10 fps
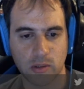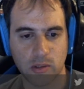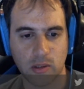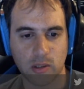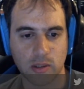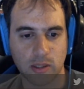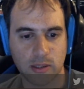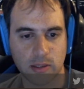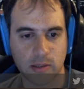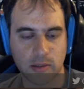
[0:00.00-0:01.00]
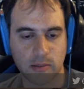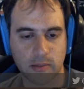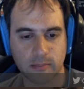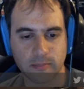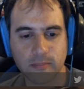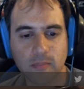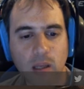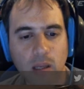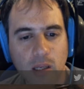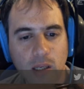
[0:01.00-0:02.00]
Oh, that's
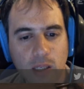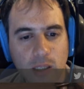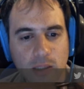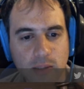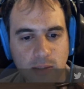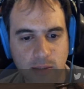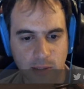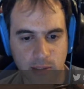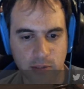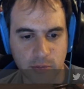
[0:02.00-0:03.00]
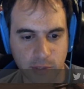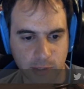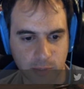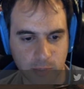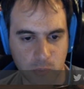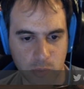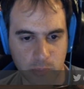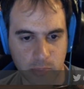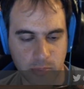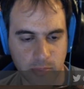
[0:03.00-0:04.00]
an intricate move.